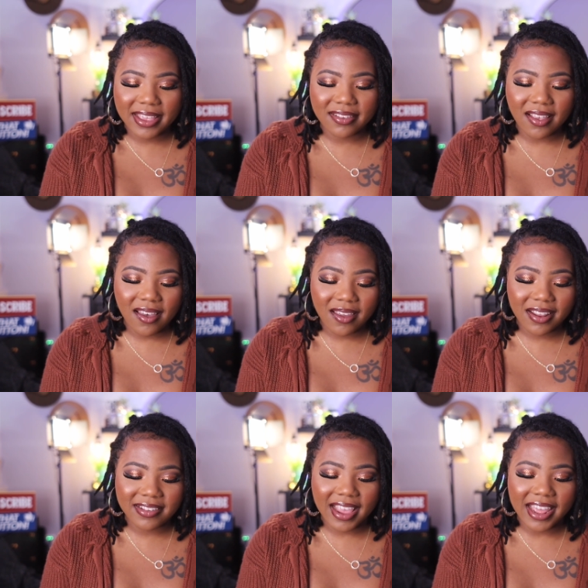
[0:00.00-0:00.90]
is on
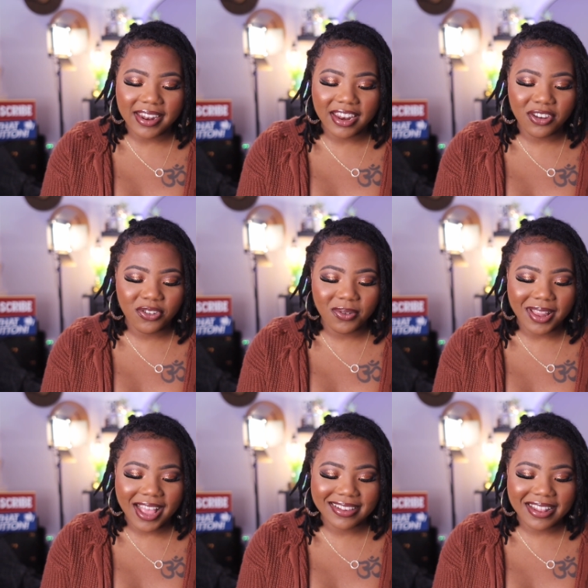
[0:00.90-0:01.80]
because I had an issue
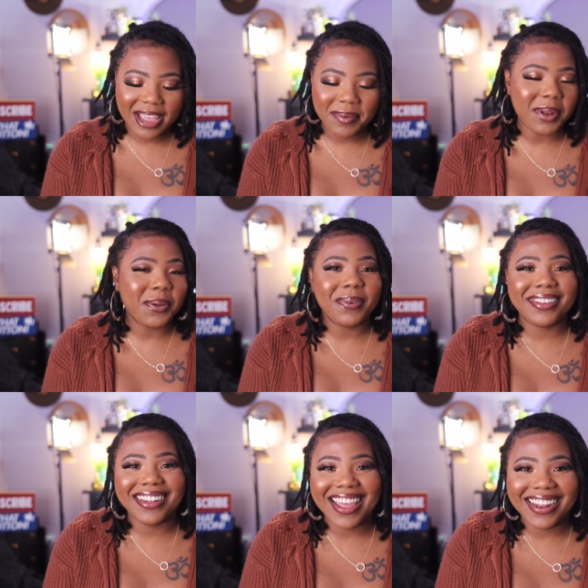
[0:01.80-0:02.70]
last time and it
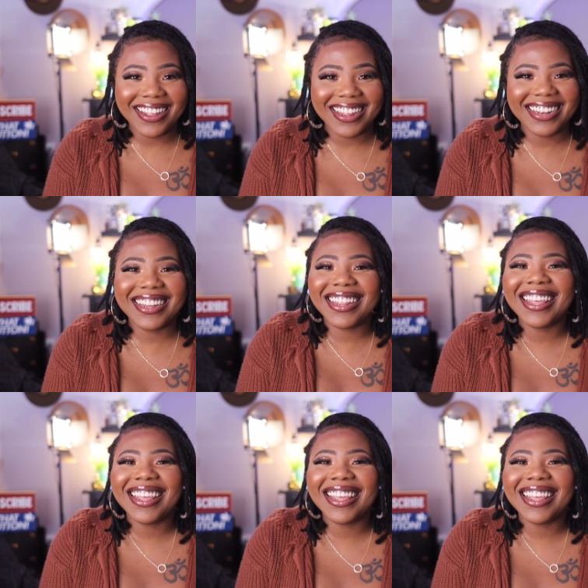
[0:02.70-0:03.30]
was not on.